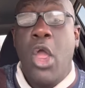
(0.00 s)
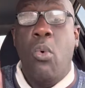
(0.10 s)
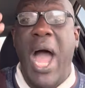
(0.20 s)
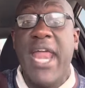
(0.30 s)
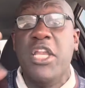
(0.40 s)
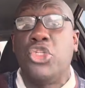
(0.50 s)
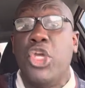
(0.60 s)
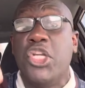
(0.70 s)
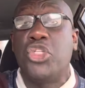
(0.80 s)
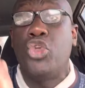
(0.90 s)
Why did
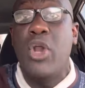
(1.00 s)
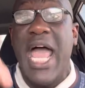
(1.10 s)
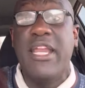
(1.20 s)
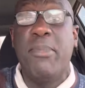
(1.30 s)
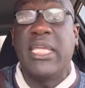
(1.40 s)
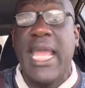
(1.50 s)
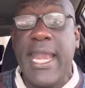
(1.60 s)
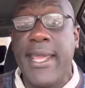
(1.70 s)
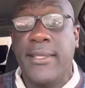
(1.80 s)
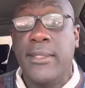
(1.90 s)
Jesus do that in the
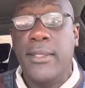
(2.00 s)
beginning?